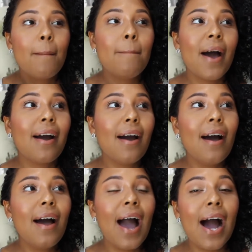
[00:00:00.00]

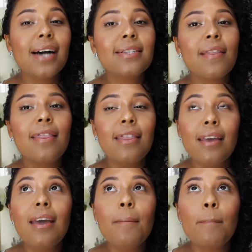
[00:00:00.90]
BECCA has
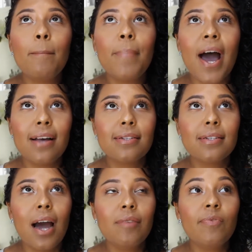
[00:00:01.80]
the
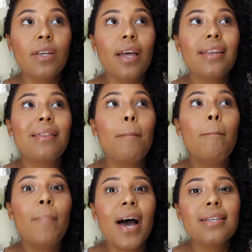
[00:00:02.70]
best, I feel like
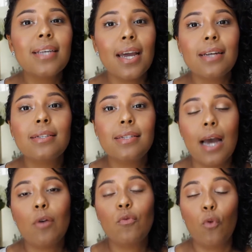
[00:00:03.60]
the best hands
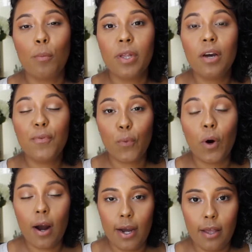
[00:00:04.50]
down formula
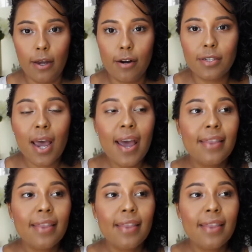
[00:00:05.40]
for highlighters.